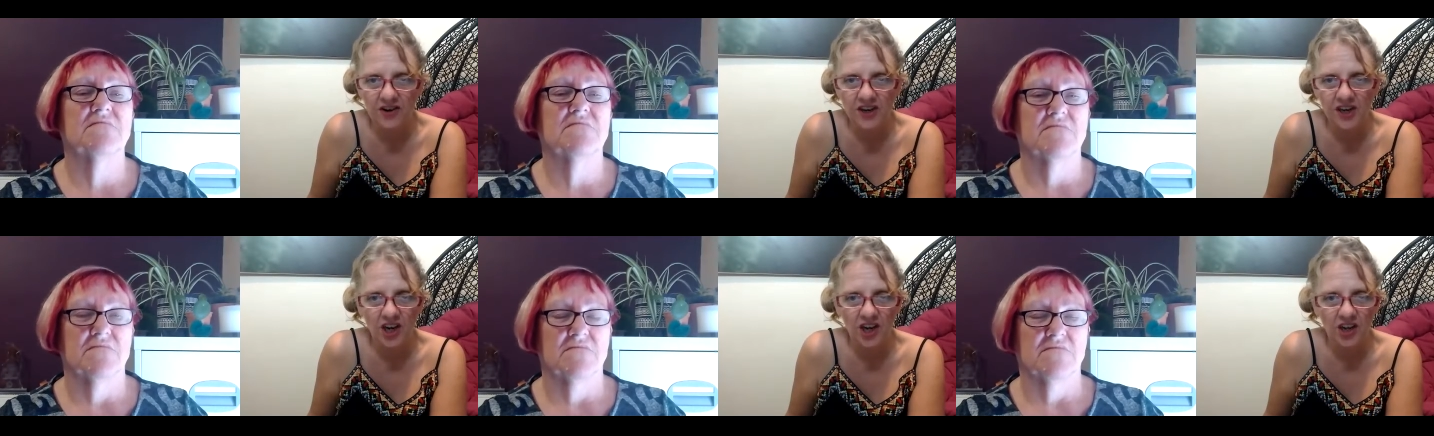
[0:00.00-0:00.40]

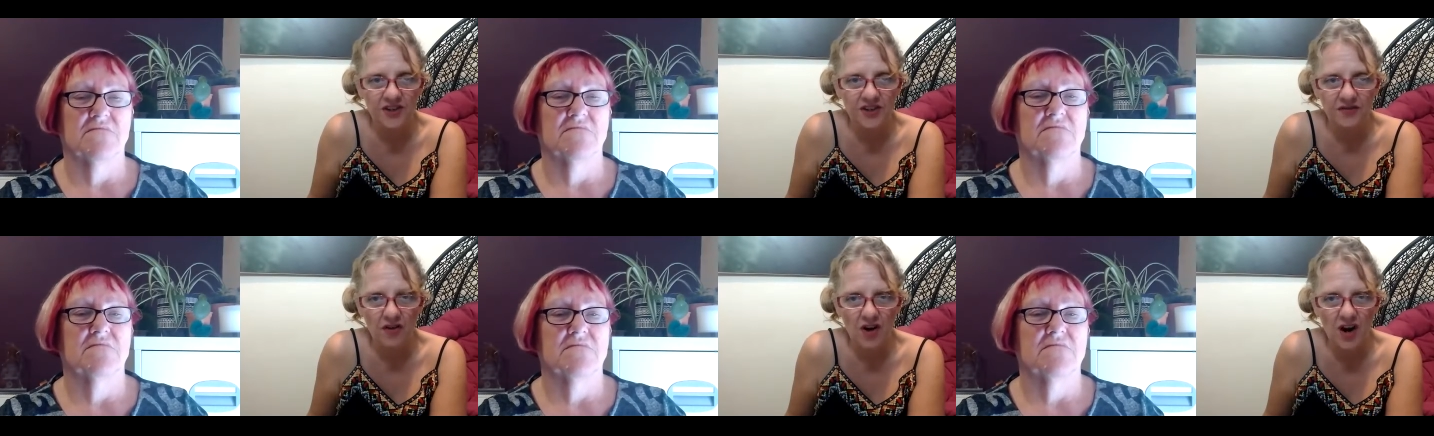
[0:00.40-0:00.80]
Speaker 1: very
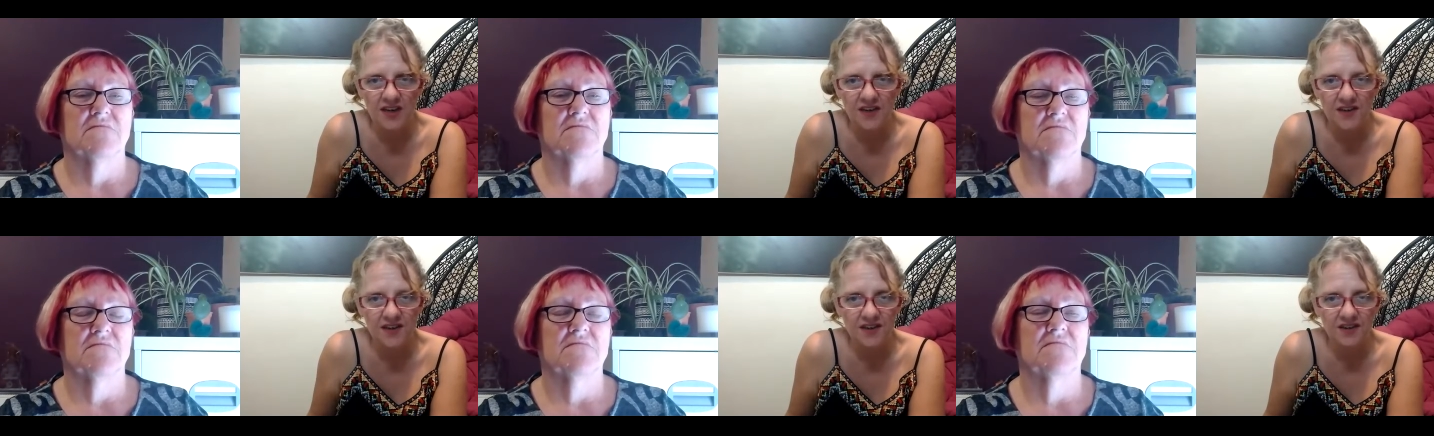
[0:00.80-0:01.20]
close
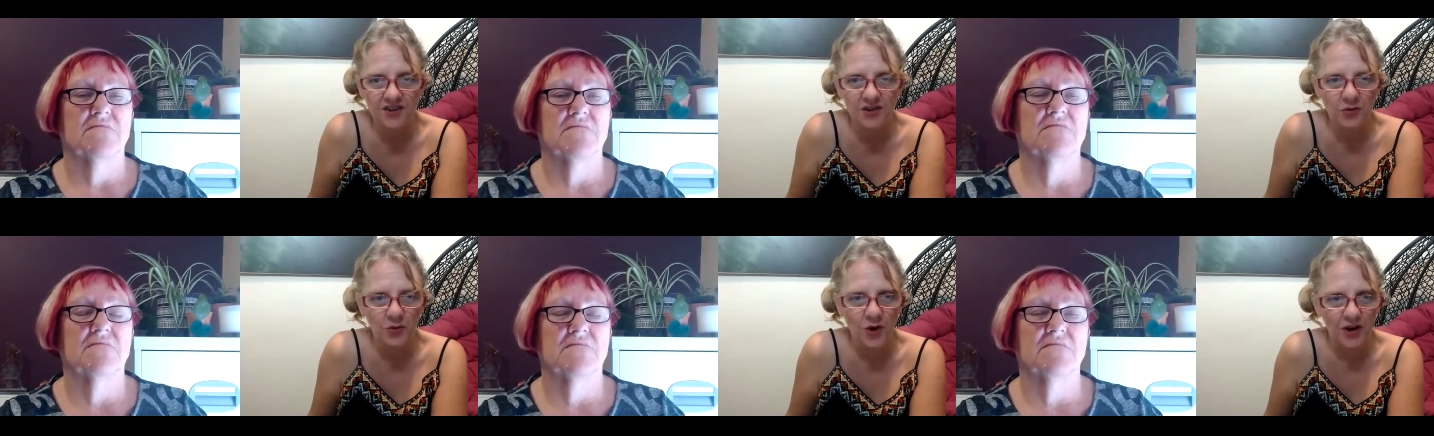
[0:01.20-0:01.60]
friends
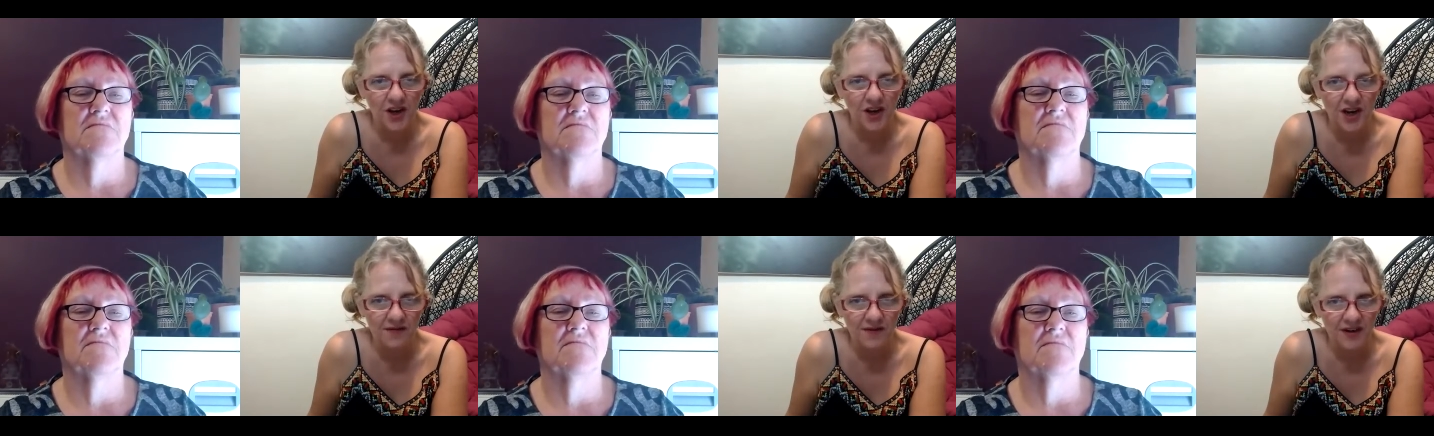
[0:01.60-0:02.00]
to one
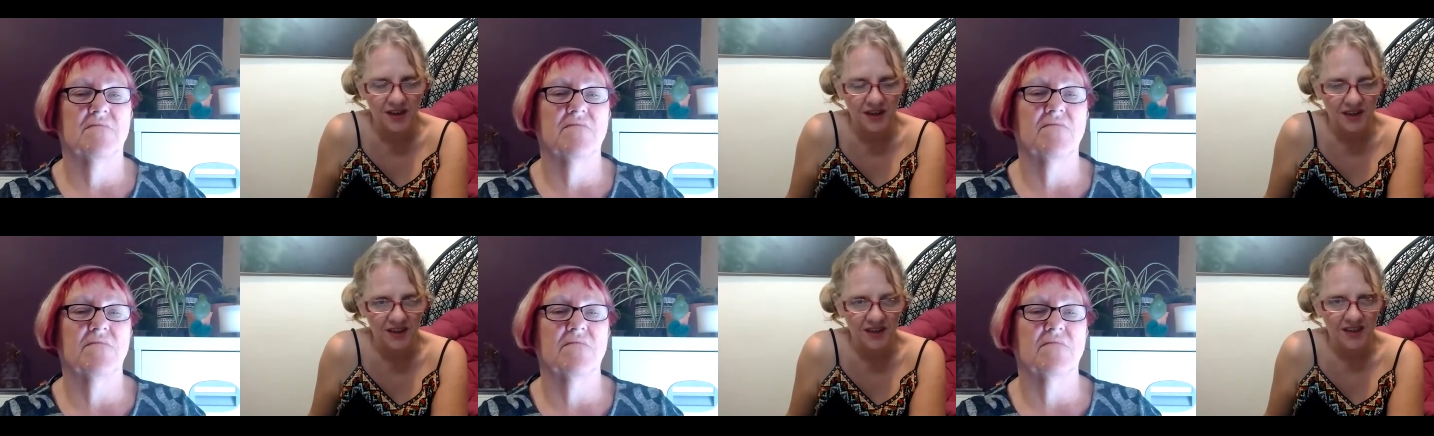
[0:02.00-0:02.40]
another.
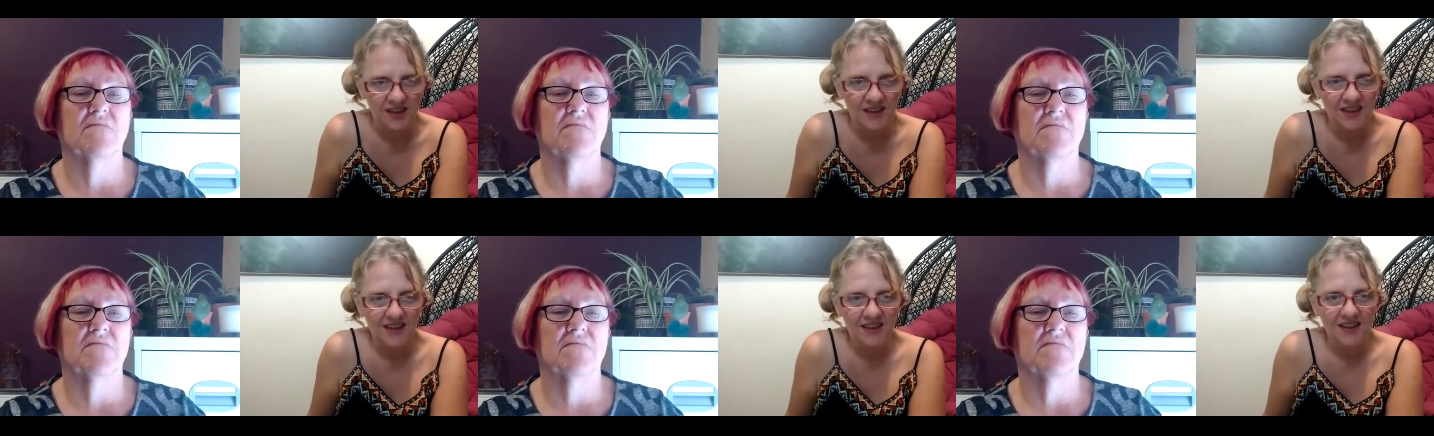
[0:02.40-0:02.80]

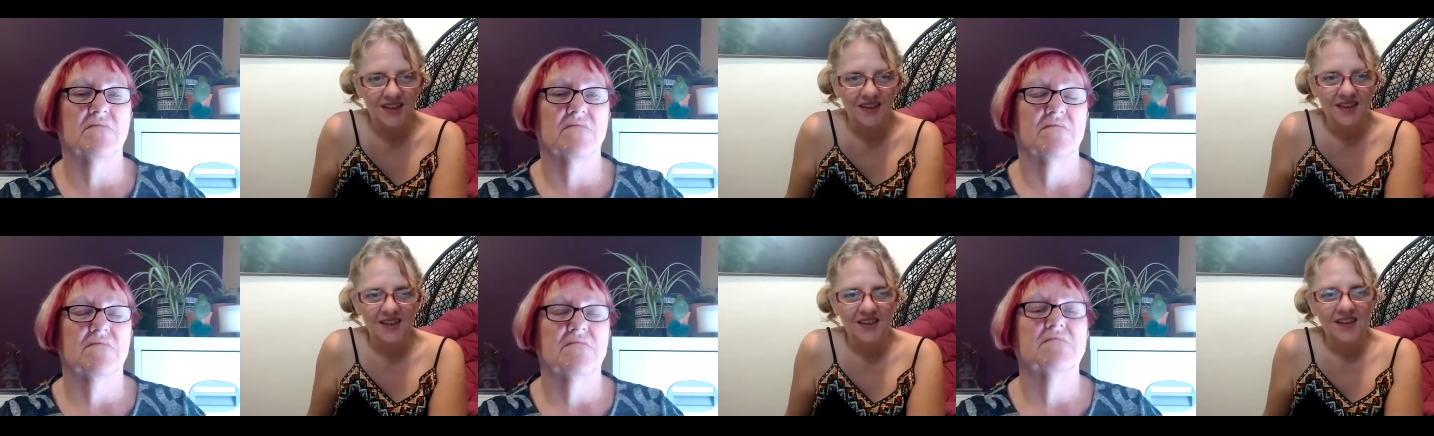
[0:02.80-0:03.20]

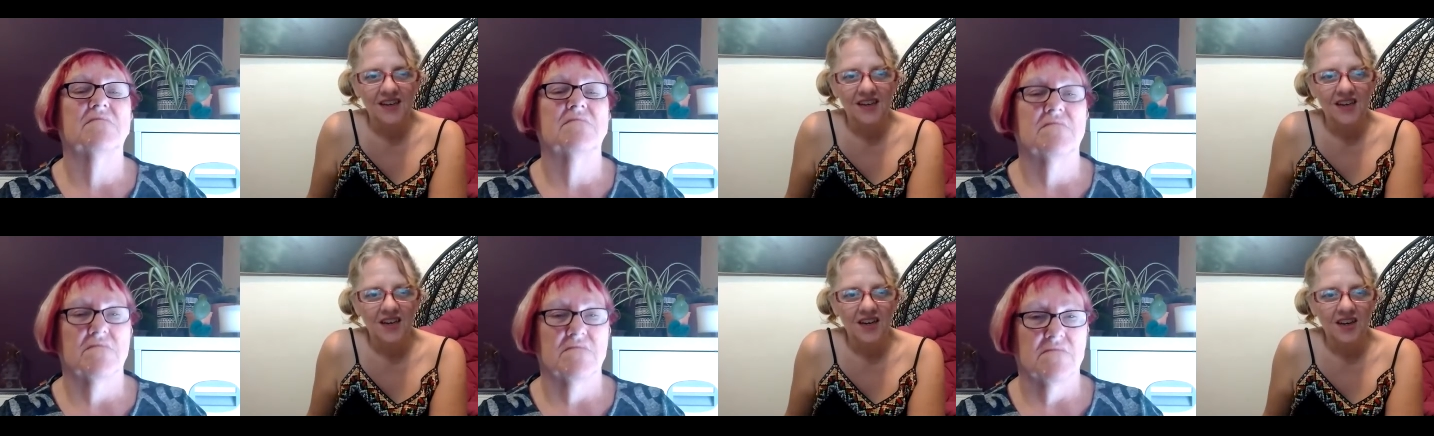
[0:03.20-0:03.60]

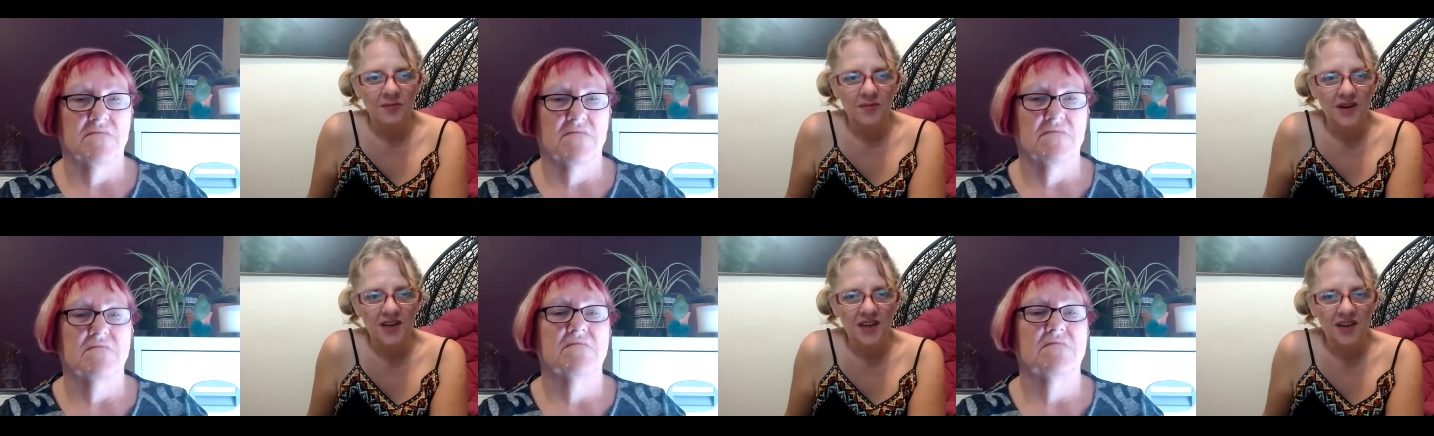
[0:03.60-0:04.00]
Um,
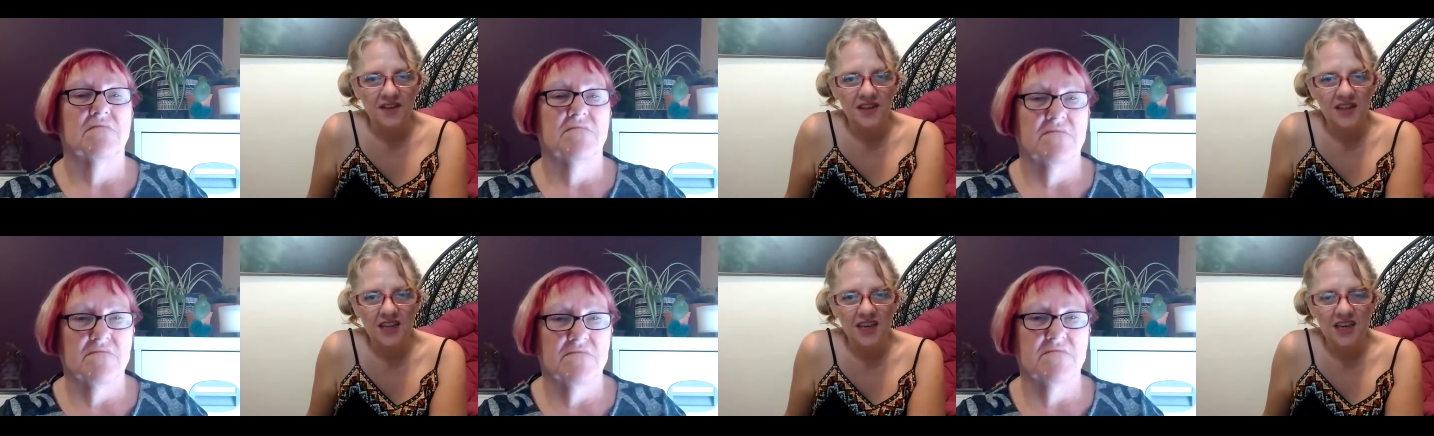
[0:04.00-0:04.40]
and I
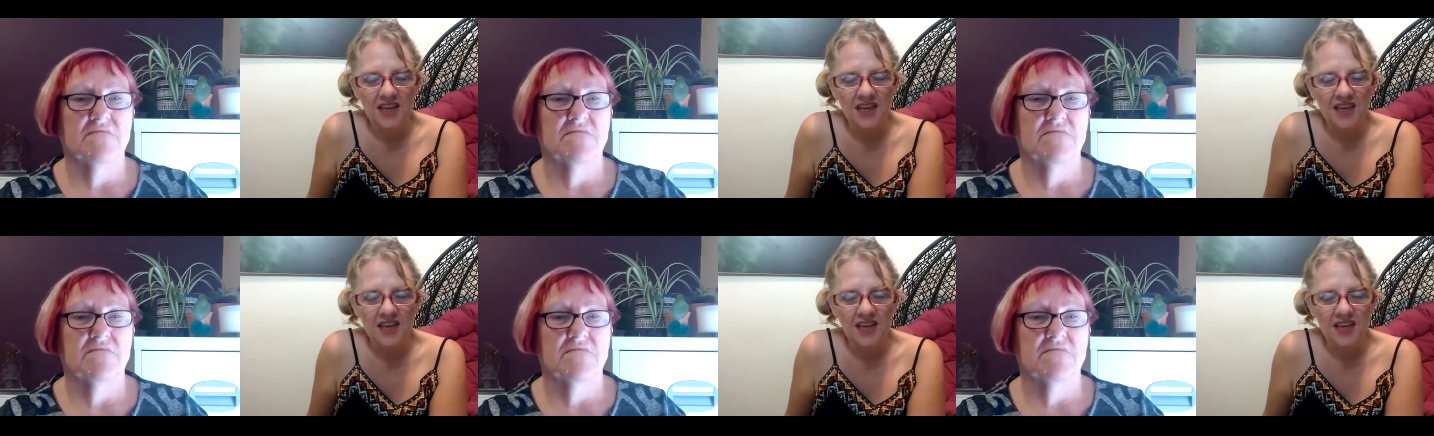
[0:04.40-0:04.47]
think